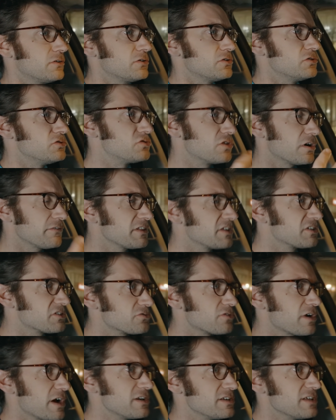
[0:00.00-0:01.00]
Driving this
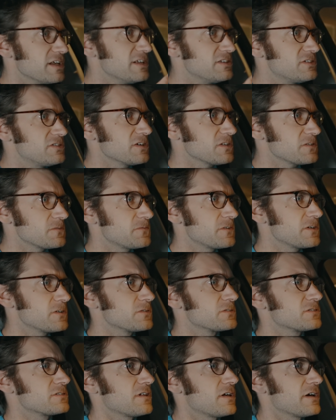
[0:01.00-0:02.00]
around, it just
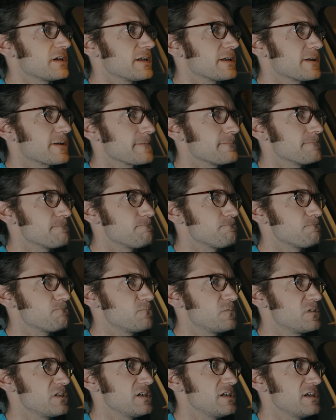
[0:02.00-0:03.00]
feels like
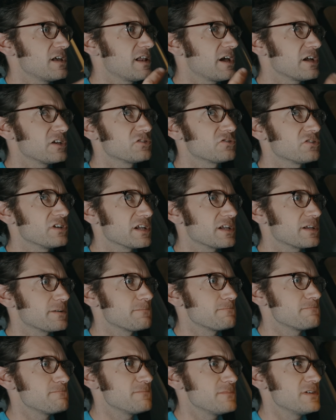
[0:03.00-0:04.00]
the electric
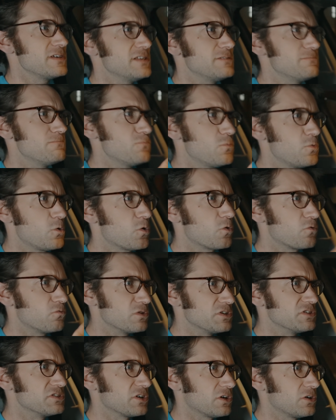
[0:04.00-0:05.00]
is more
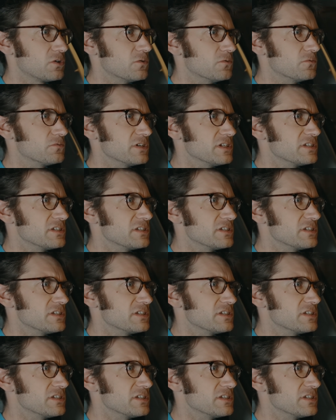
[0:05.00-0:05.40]
resolved.